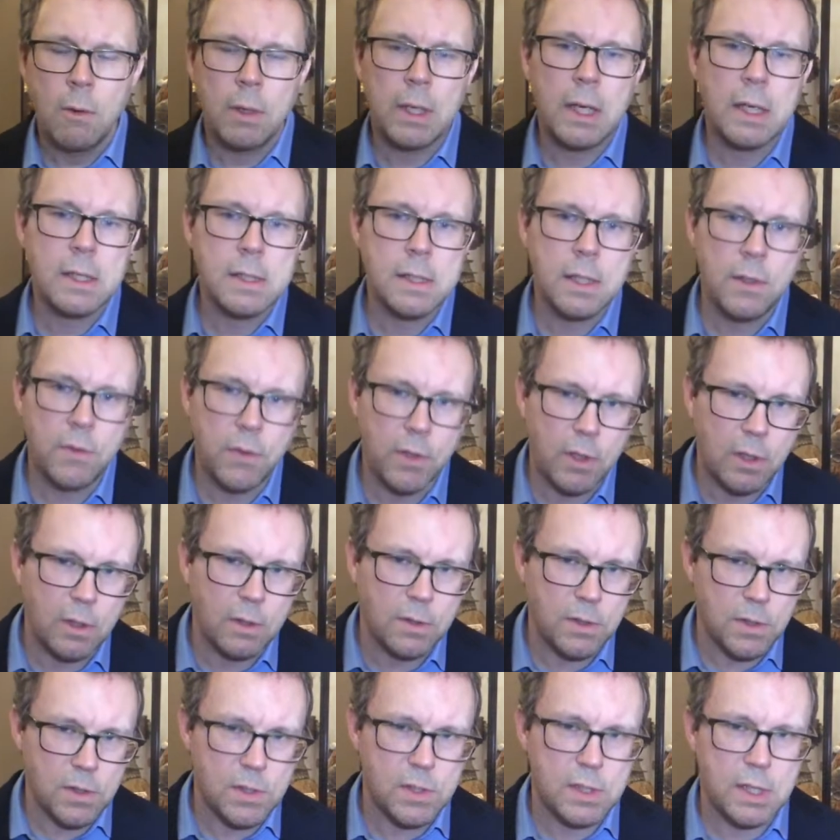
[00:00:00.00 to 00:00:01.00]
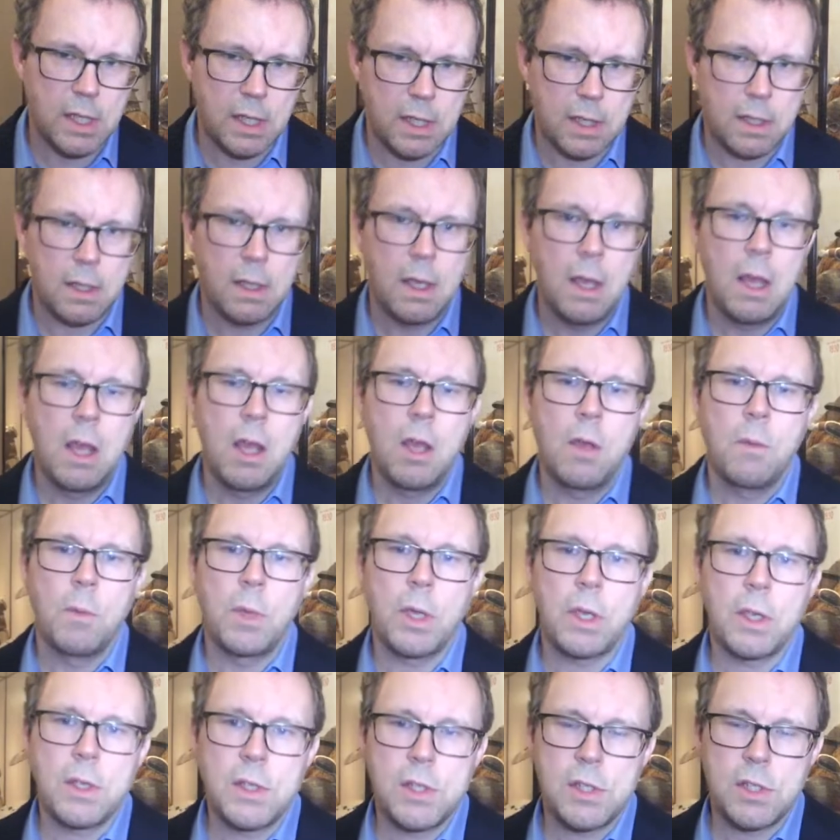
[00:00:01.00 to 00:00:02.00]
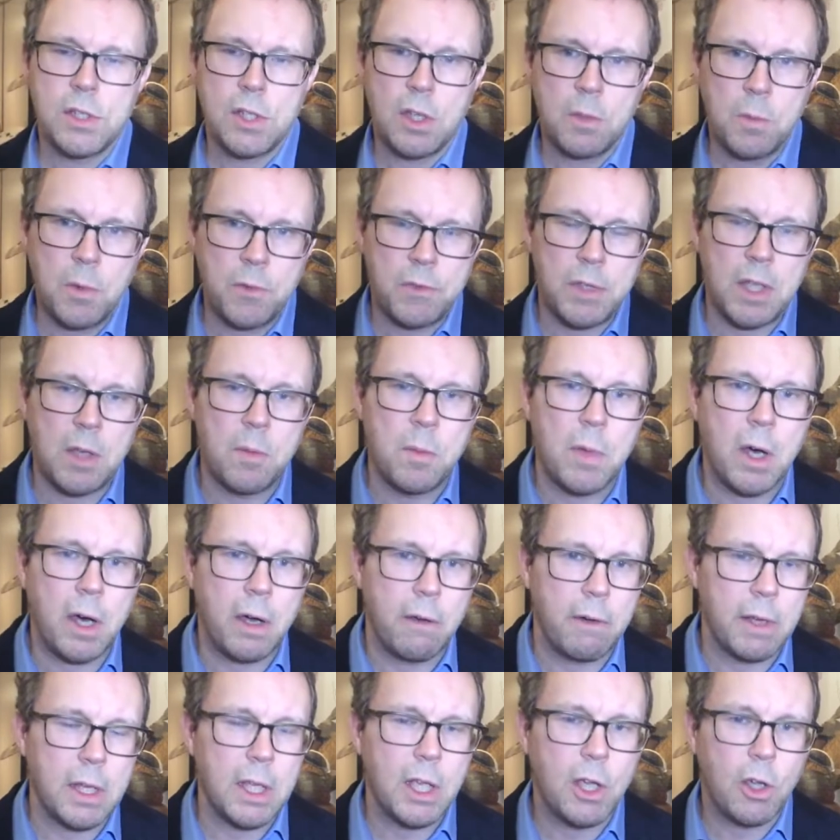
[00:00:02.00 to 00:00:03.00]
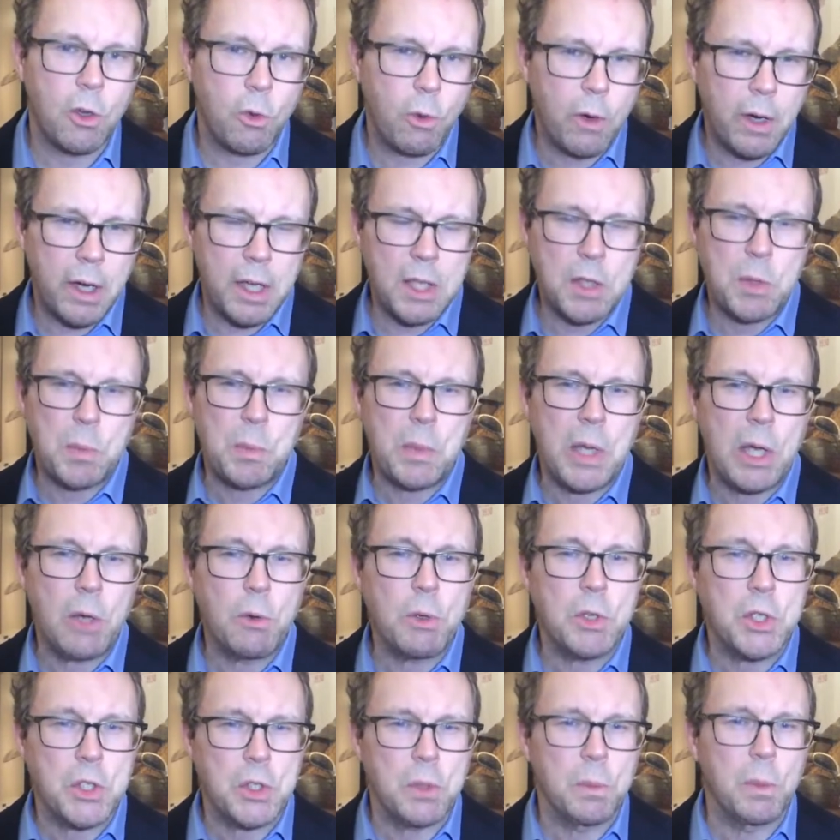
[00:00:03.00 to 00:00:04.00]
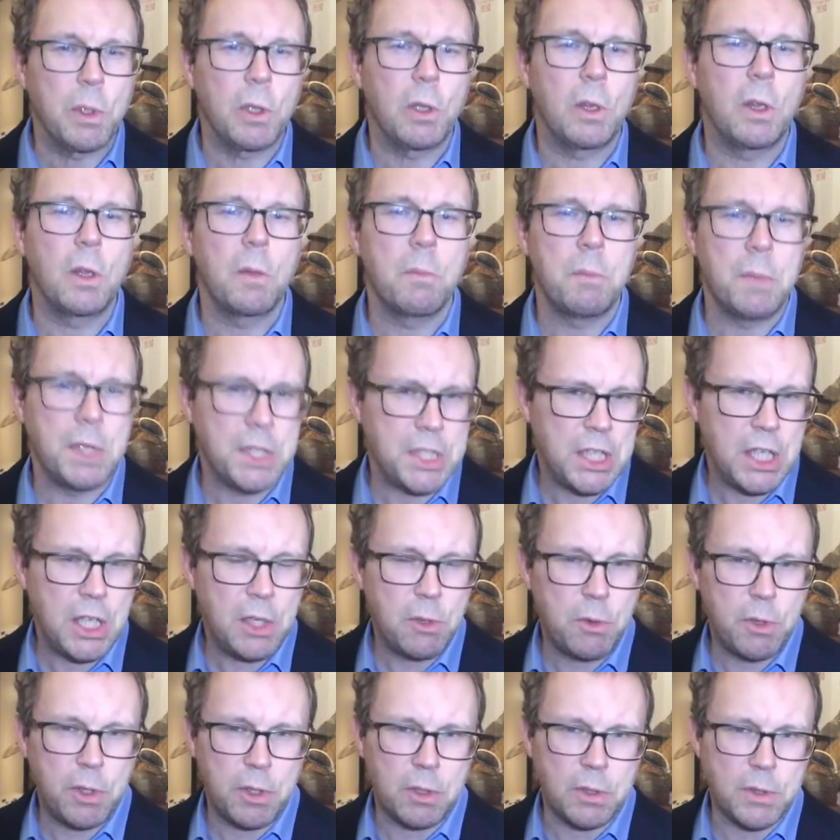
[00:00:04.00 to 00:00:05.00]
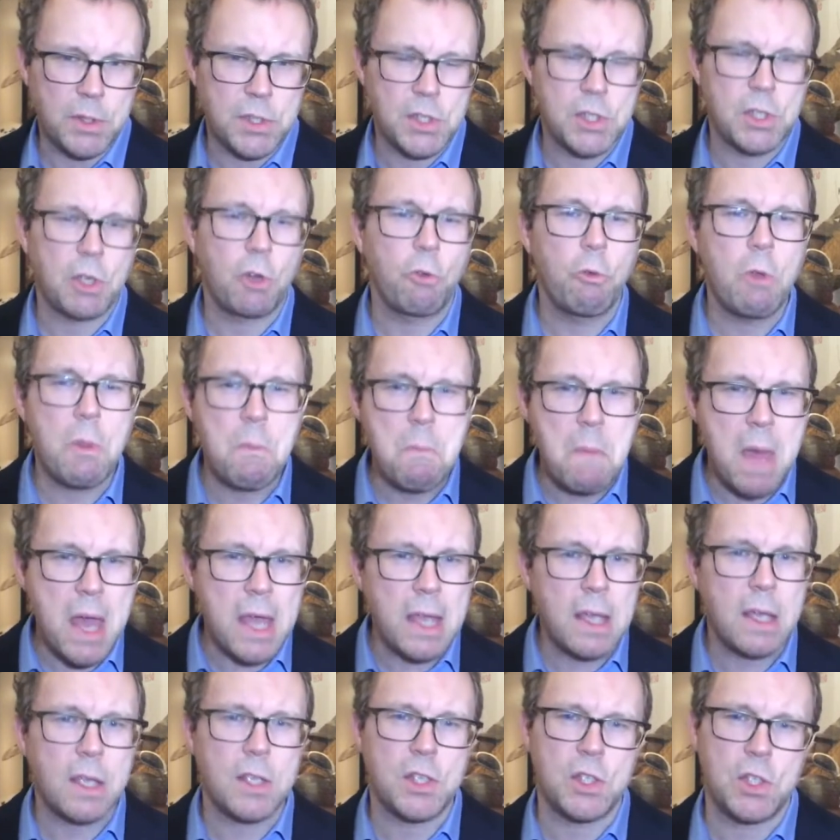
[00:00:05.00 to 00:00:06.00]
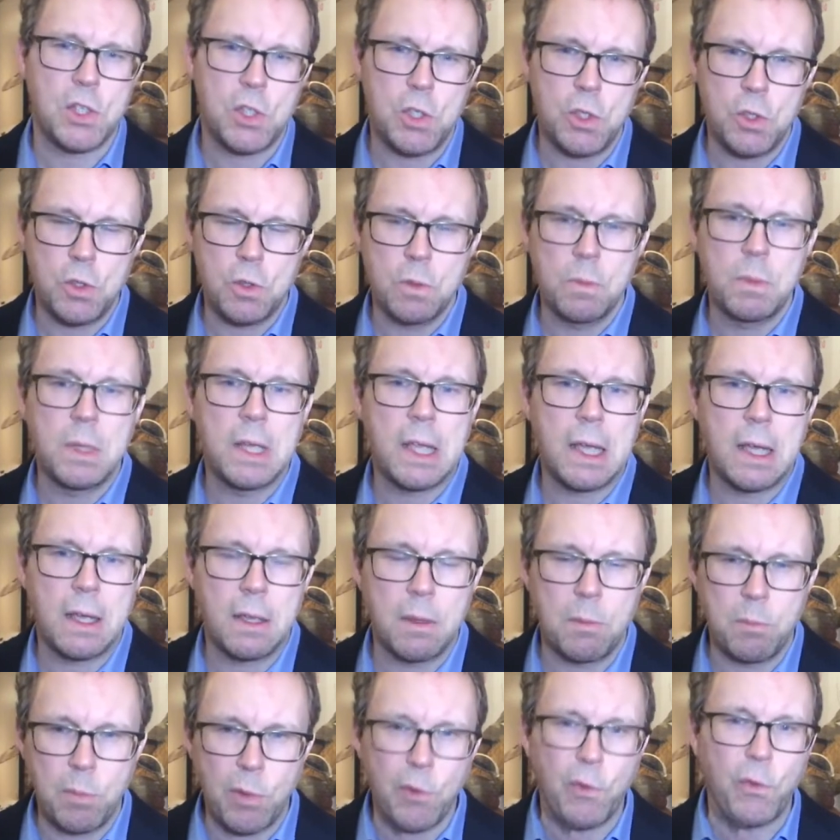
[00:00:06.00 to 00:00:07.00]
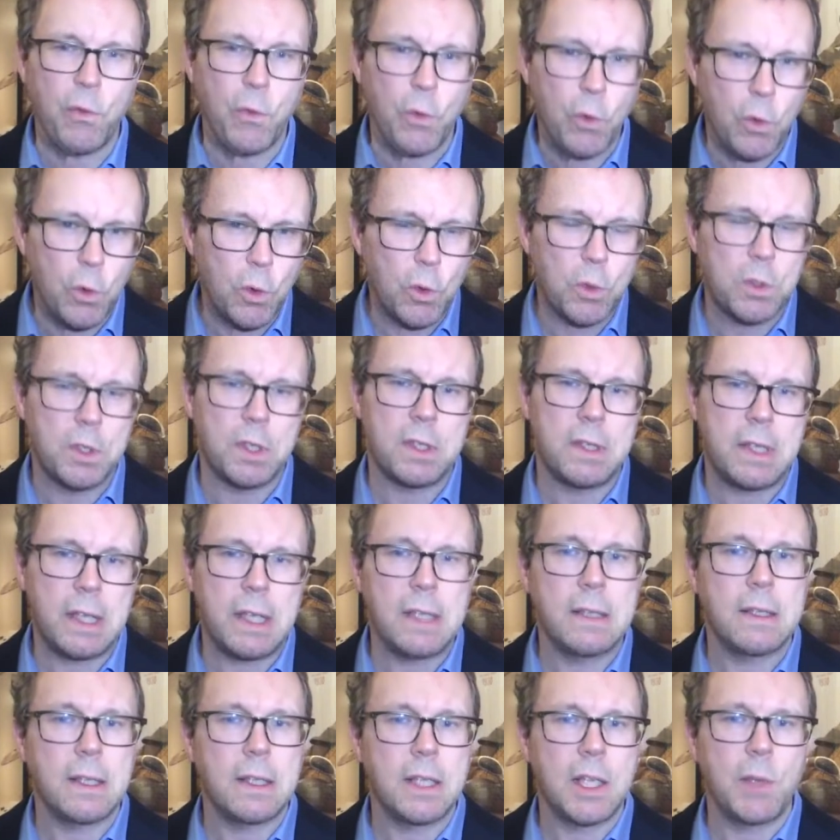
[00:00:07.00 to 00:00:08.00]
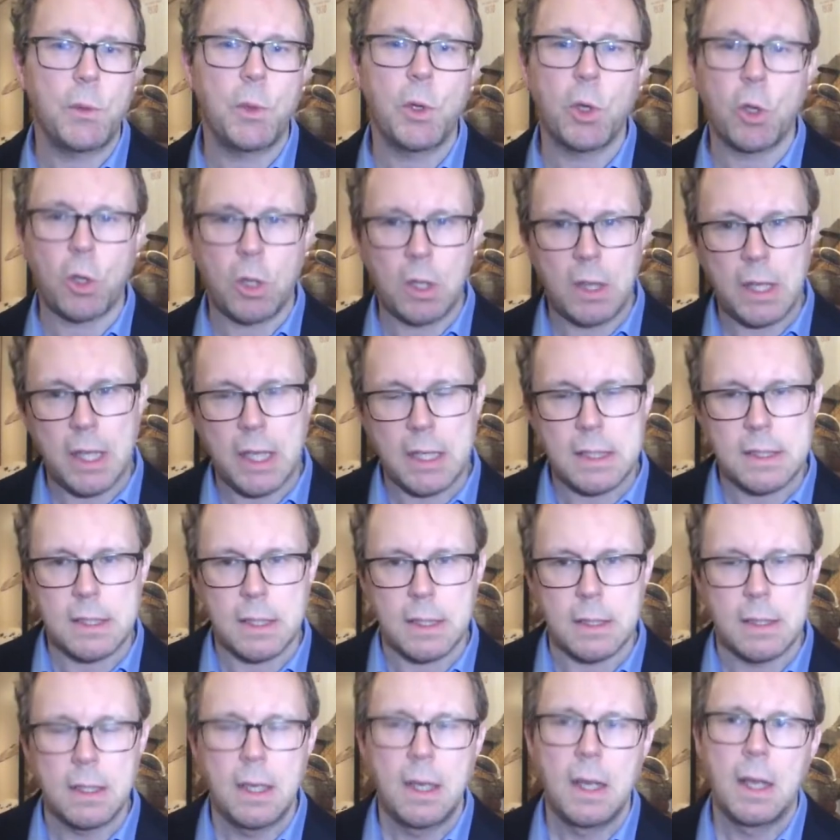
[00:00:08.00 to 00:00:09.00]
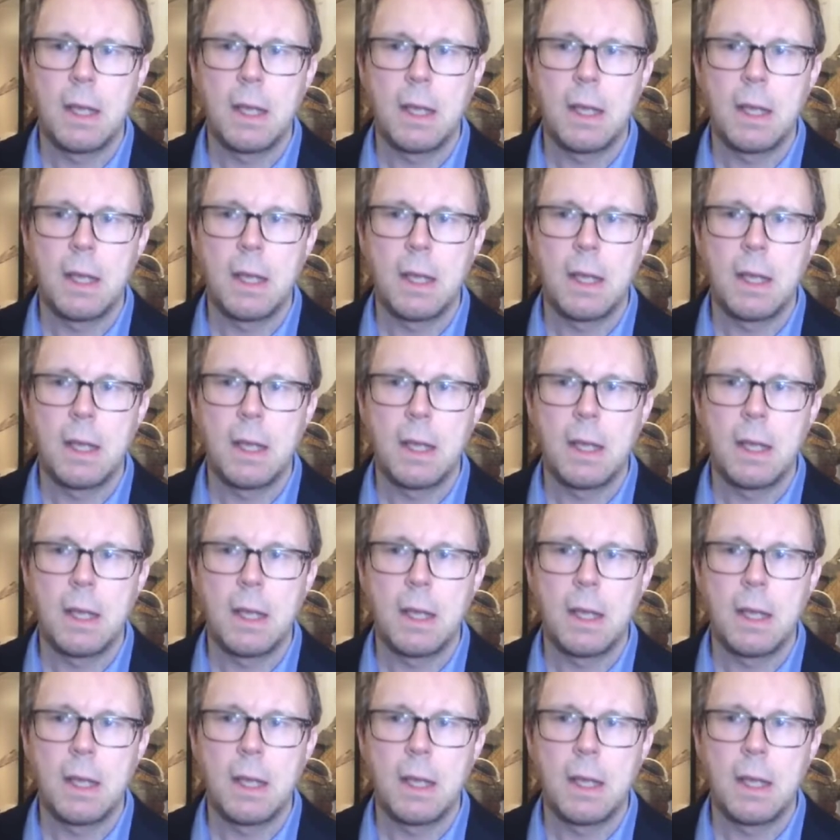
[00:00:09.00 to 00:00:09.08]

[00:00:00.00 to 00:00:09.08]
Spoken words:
But that's difficult to say, because some of them are in quite perishable materials, so we may assume that before the date that they were collected,